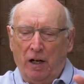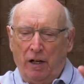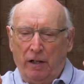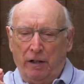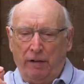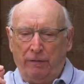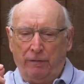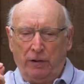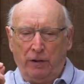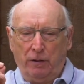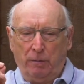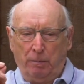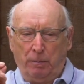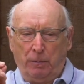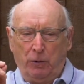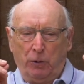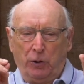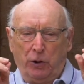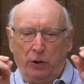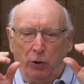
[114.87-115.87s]
And if you
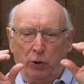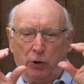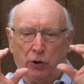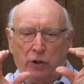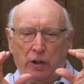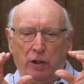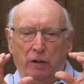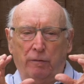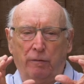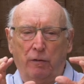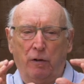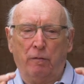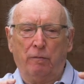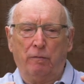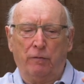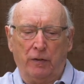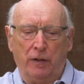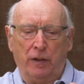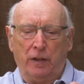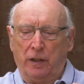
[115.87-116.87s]
put yourself
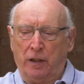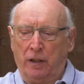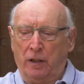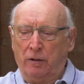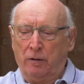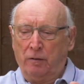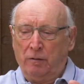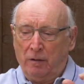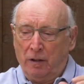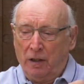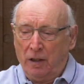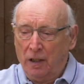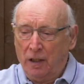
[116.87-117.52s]
on video,